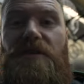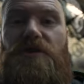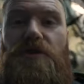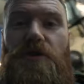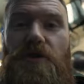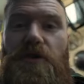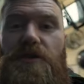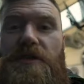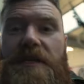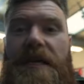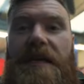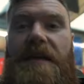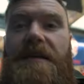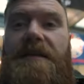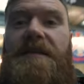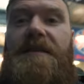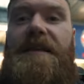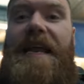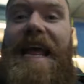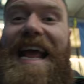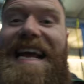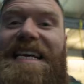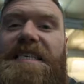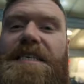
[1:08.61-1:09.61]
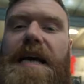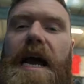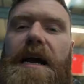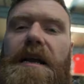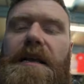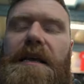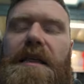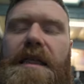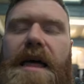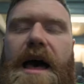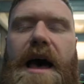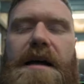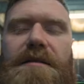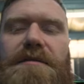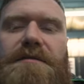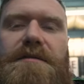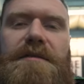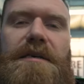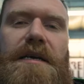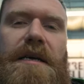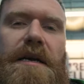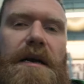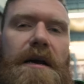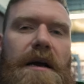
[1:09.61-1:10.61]
discussing exactly that.
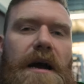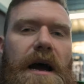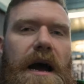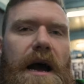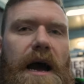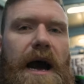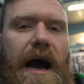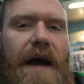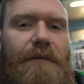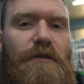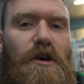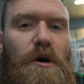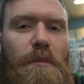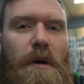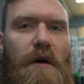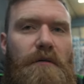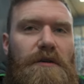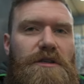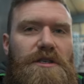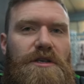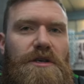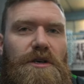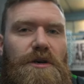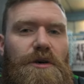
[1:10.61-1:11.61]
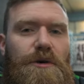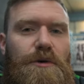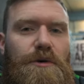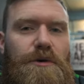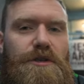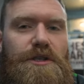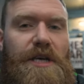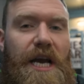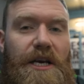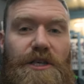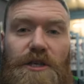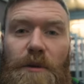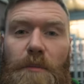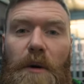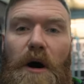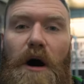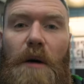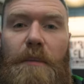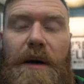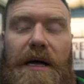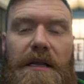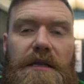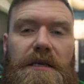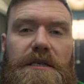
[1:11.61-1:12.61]
I've come over to Cheshire
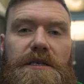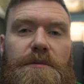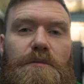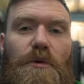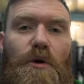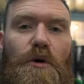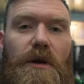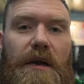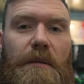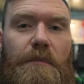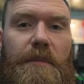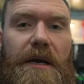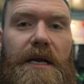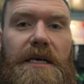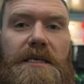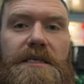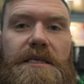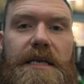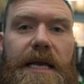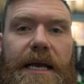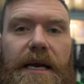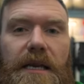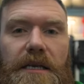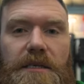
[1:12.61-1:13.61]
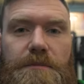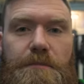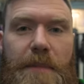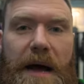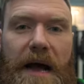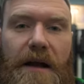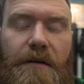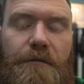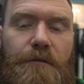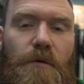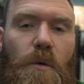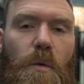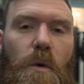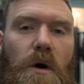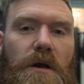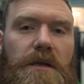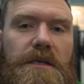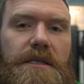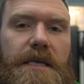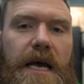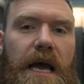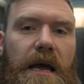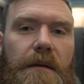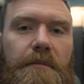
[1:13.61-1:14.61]
Barbell this morning because Neal is back for
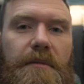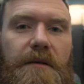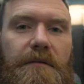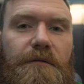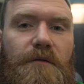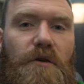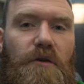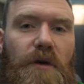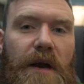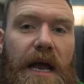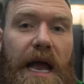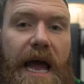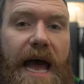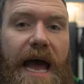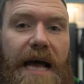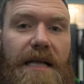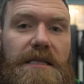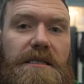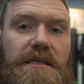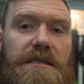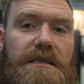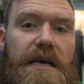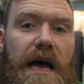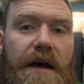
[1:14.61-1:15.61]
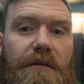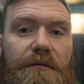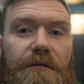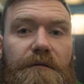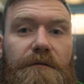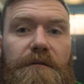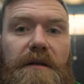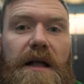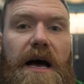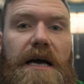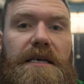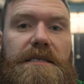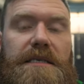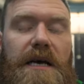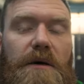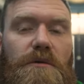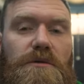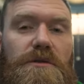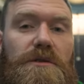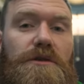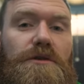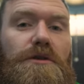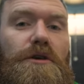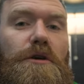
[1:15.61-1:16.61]
one day before he heads and flies
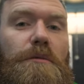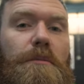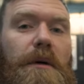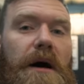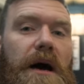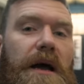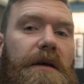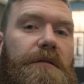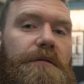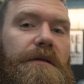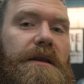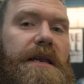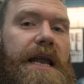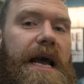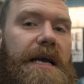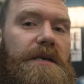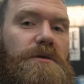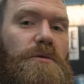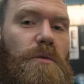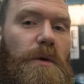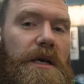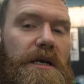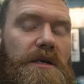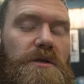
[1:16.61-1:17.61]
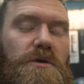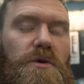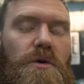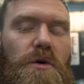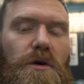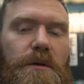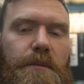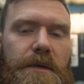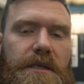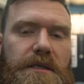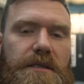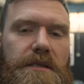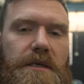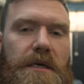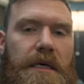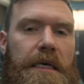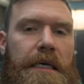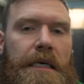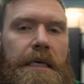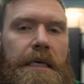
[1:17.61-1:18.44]
out to Dubai for next week's tournament.